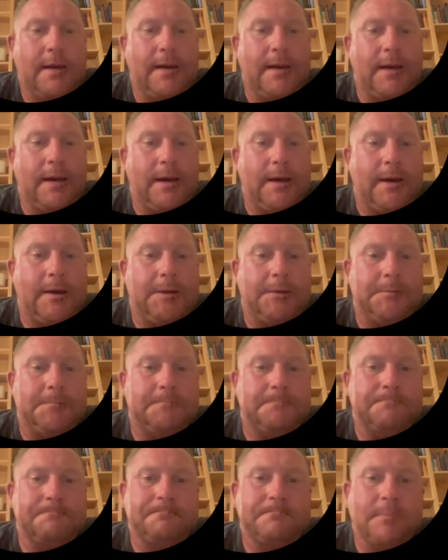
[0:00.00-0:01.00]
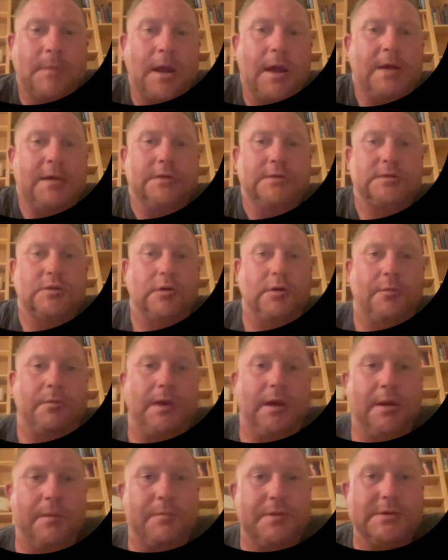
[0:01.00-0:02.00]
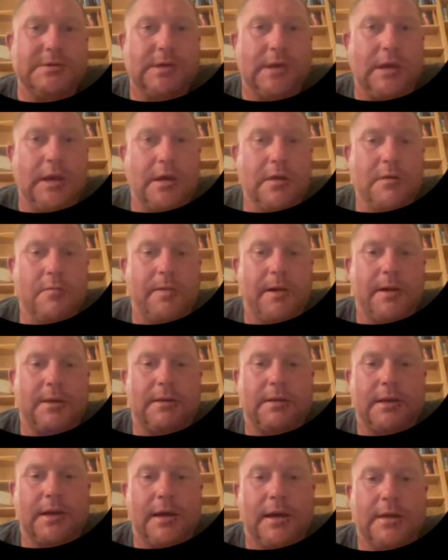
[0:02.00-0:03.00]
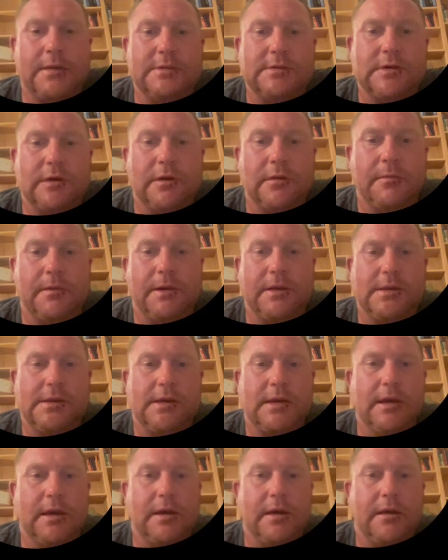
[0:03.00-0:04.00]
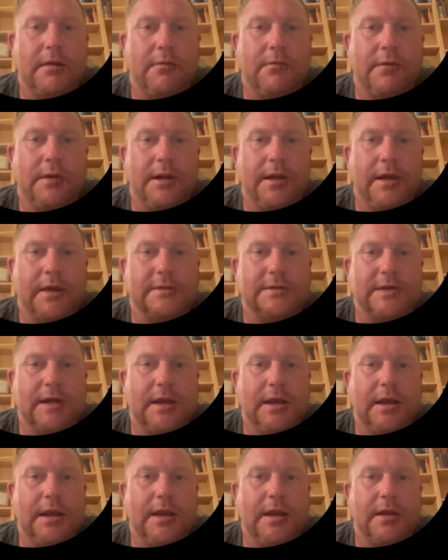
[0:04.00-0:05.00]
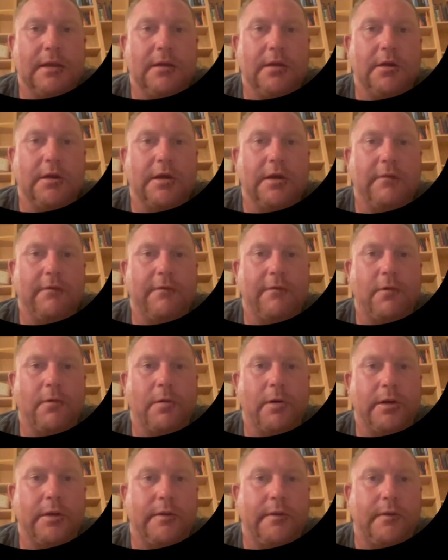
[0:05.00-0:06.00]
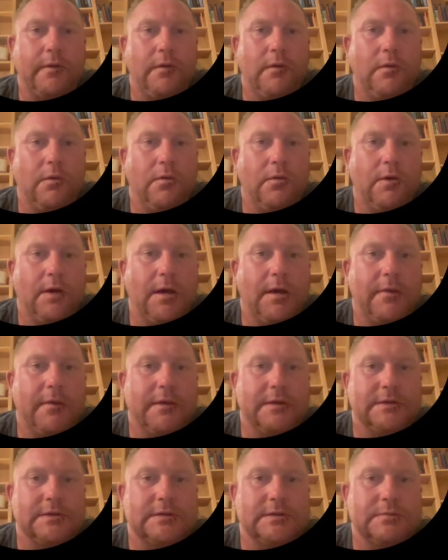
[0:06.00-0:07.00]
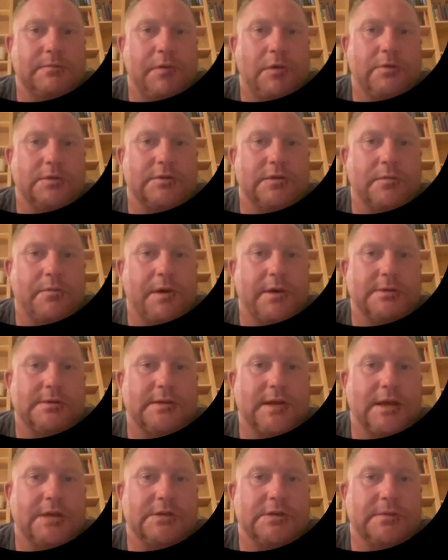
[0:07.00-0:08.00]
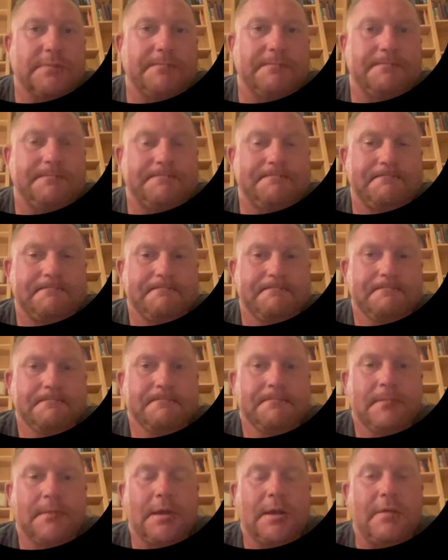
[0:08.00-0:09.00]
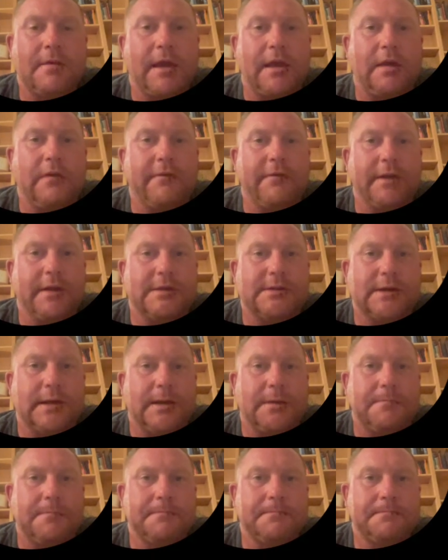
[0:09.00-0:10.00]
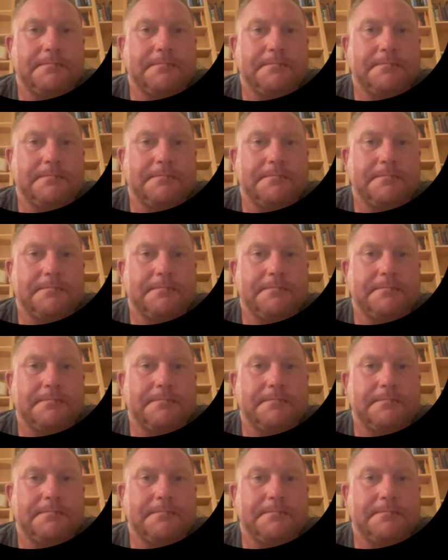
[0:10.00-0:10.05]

Um, yeah, it's going to be a busy year, but uh, it's going to be uh, really exciting and looking forward to uh, this poster presentation. Thank you for listening.